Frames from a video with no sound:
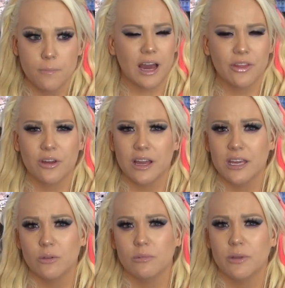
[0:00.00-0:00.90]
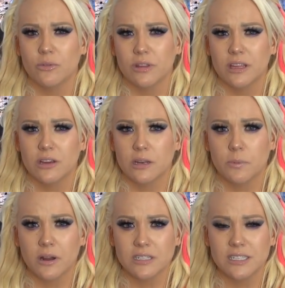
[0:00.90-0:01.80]
I thought he would be a really good
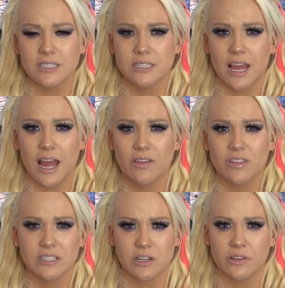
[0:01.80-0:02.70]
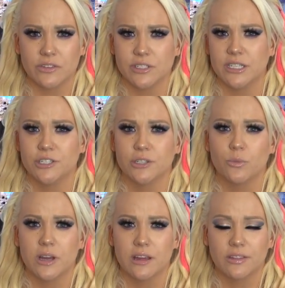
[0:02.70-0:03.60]
person to have this conversation
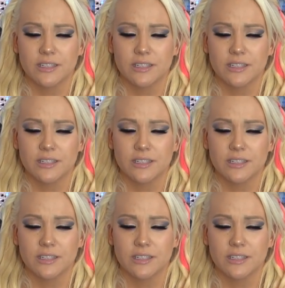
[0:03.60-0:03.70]
with